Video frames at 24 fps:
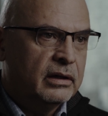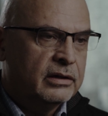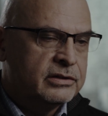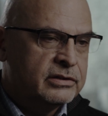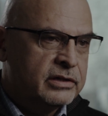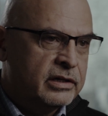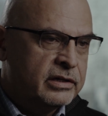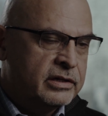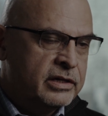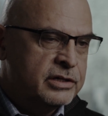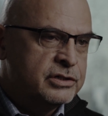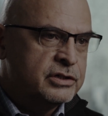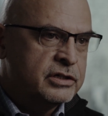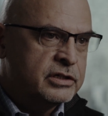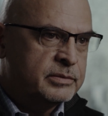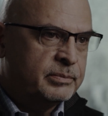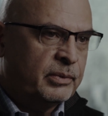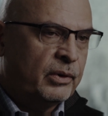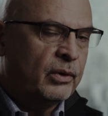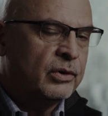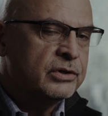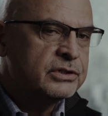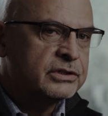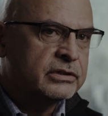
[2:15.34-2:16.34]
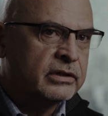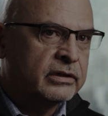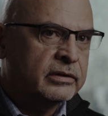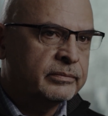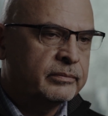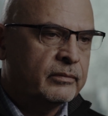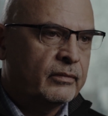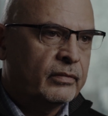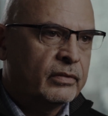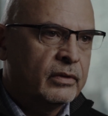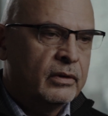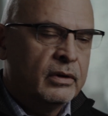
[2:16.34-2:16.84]
as an Indigenous person
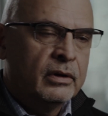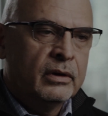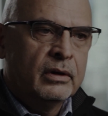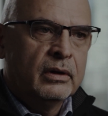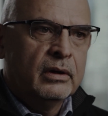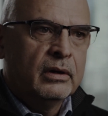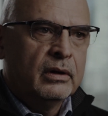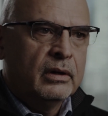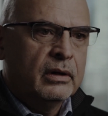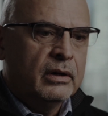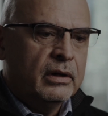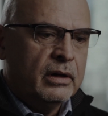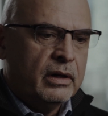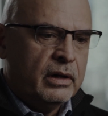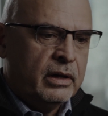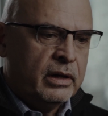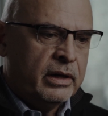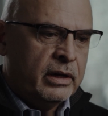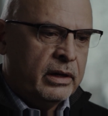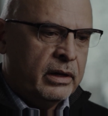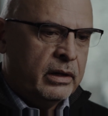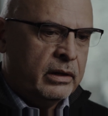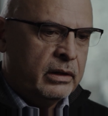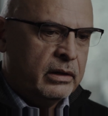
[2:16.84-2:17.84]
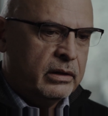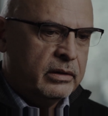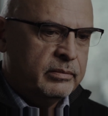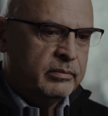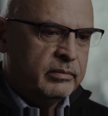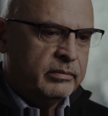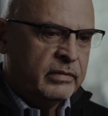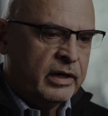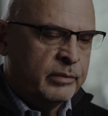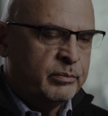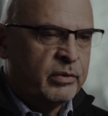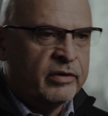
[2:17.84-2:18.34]
and
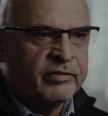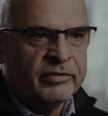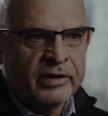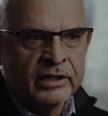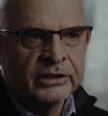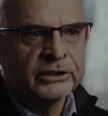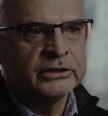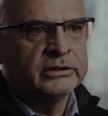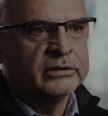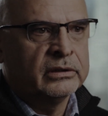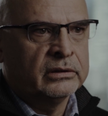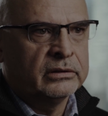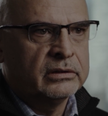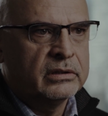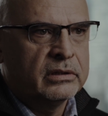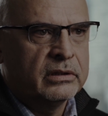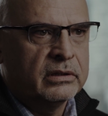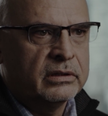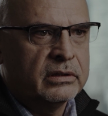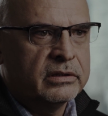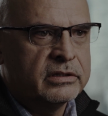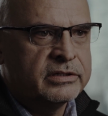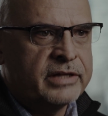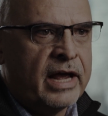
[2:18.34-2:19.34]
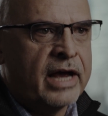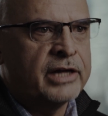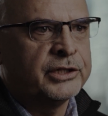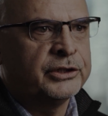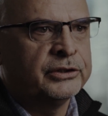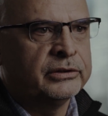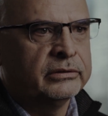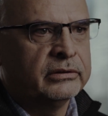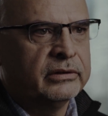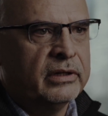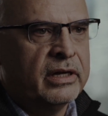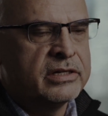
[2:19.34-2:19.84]
my professional
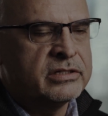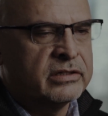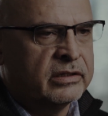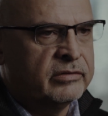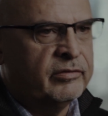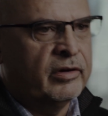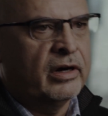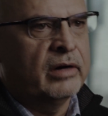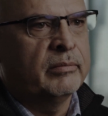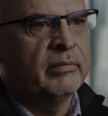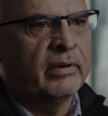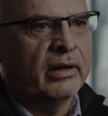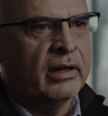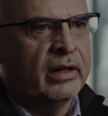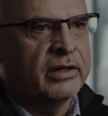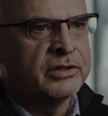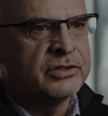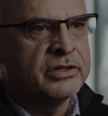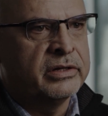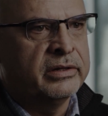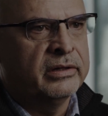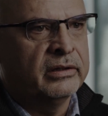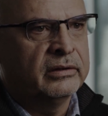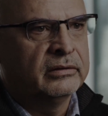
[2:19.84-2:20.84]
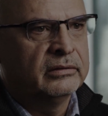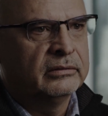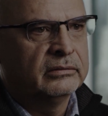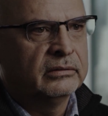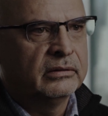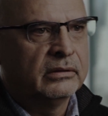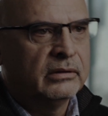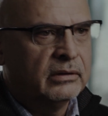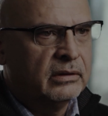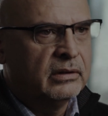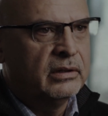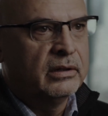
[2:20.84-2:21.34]
stature as an environmental engineer.
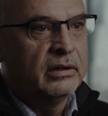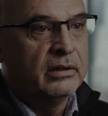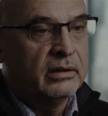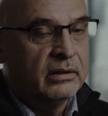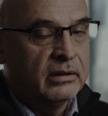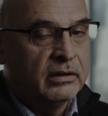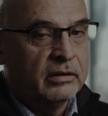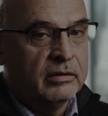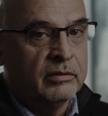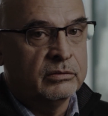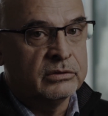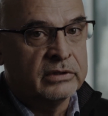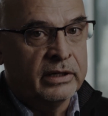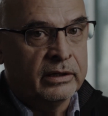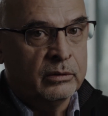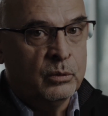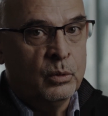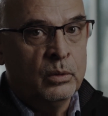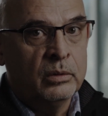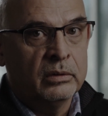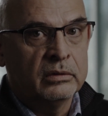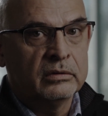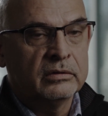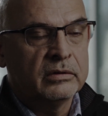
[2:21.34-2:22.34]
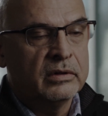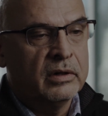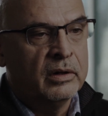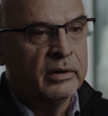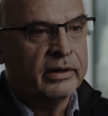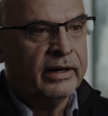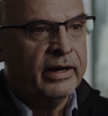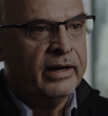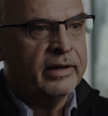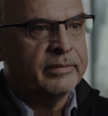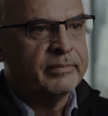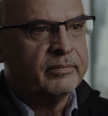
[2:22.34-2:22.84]
It was like, whoa,
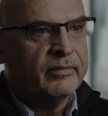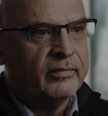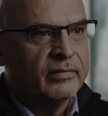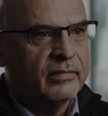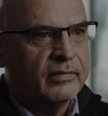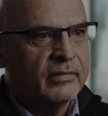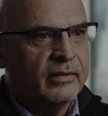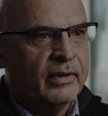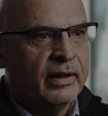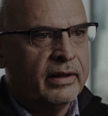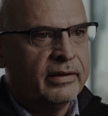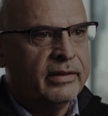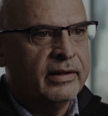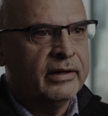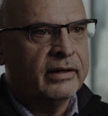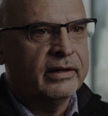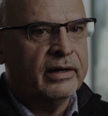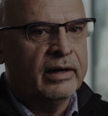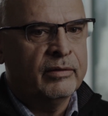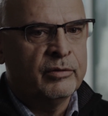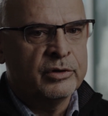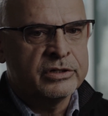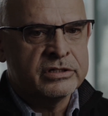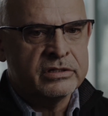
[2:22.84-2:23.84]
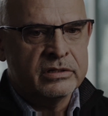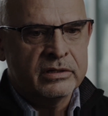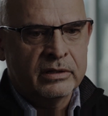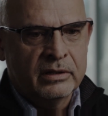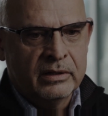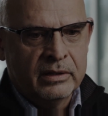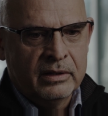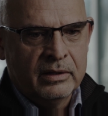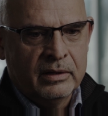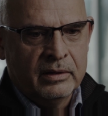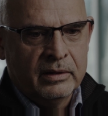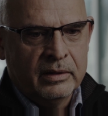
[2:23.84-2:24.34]
okay, I think I was
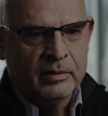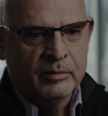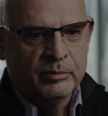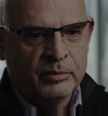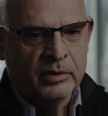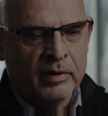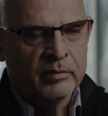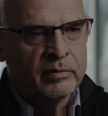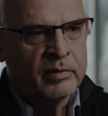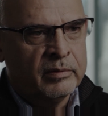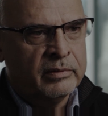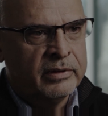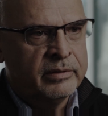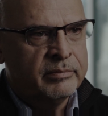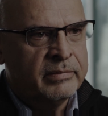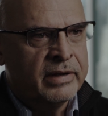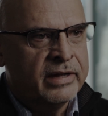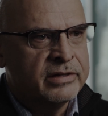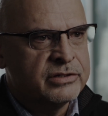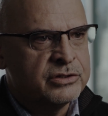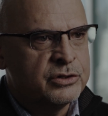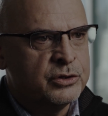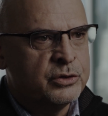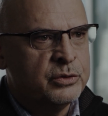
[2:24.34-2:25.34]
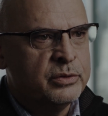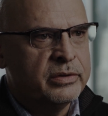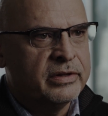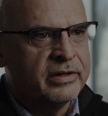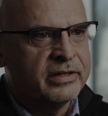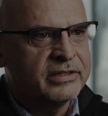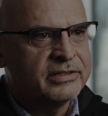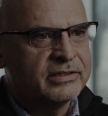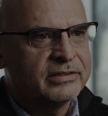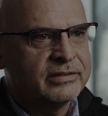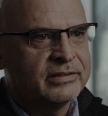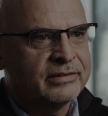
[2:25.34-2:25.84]
probably meant to do
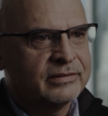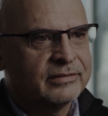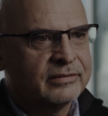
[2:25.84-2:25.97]
this.